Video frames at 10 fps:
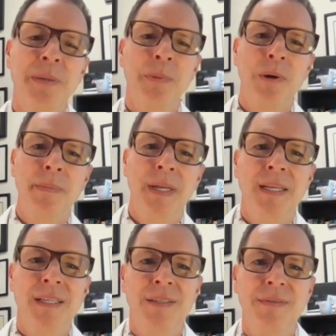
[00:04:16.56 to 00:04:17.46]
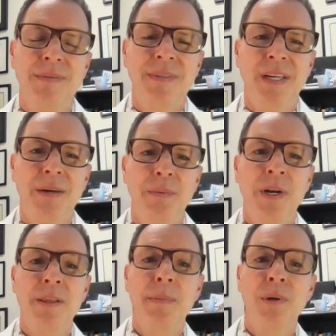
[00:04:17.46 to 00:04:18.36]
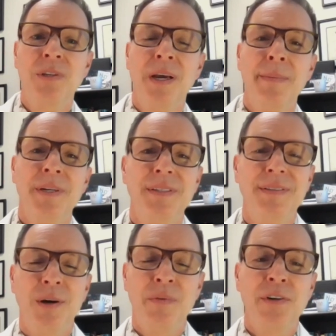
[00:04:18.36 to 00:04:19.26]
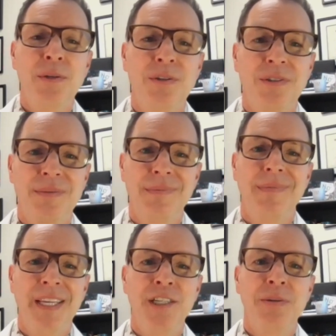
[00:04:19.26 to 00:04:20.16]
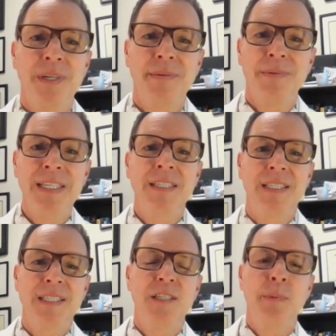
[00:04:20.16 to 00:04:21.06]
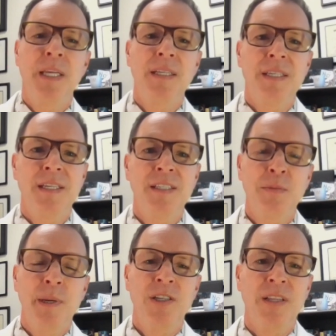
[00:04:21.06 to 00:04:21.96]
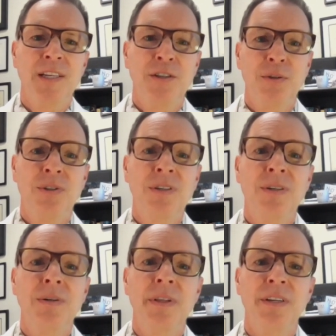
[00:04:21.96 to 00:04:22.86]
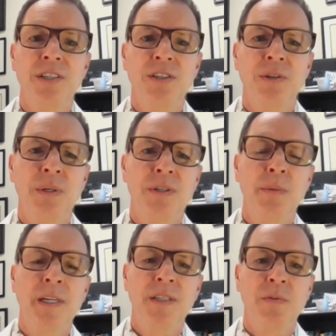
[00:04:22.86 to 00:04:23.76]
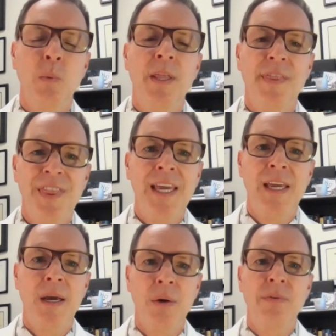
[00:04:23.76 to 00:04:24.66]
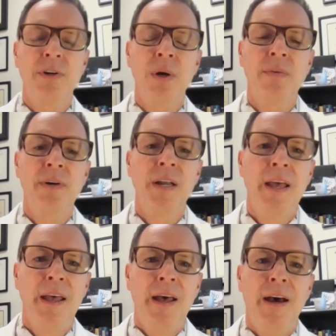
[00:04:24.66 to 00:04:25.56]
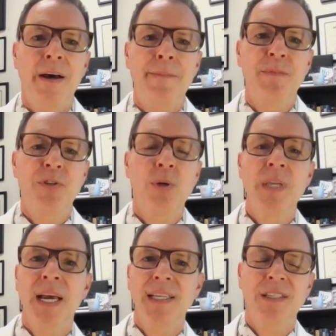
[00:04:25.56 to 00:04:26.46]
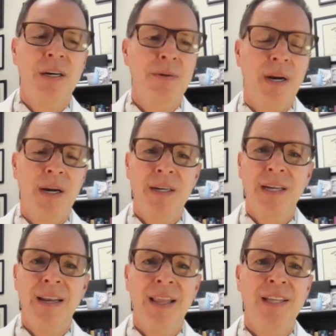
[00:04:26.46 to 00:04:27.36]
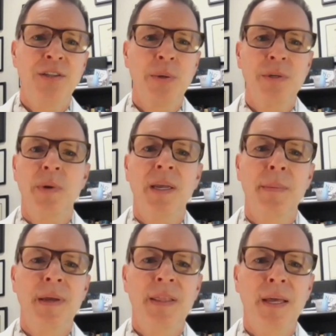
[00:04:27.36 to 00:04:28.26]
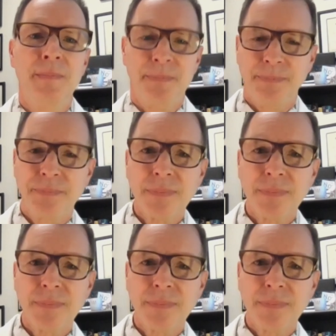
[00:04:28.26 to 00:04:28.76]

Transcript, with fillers: really important because you know one of the most common overuse injury reasons is because kids specialize too soon or they're just doing too much of one thing over and over. Um, so yes, our, our guidelines always recommend that